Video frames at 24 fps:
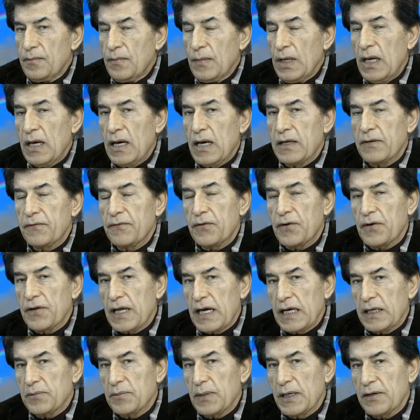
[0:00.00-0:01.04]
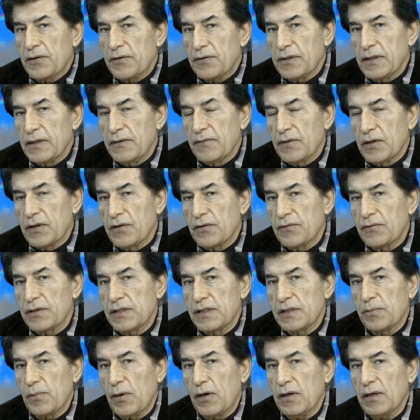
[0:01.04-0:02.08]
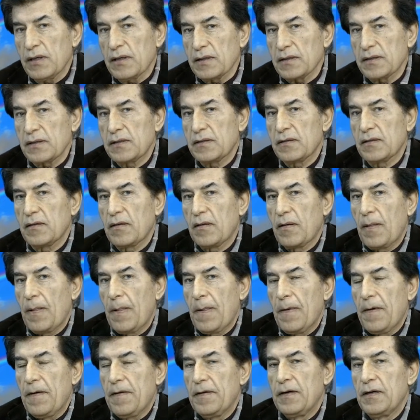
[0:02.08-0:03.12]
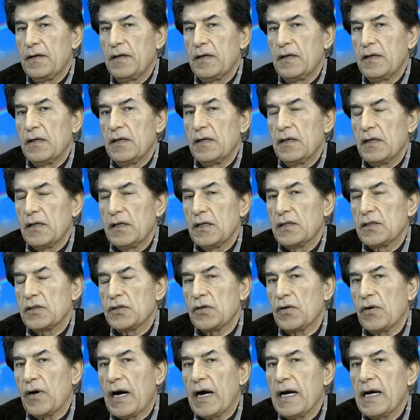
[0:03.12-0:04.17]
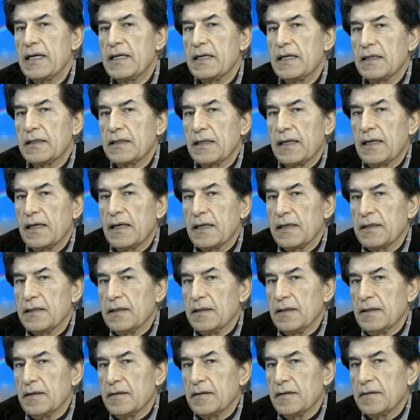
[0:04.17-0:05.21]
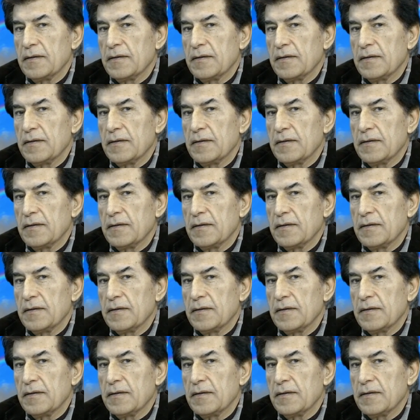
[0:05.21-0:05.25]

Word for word: And for that matter, even the response. So I get an idea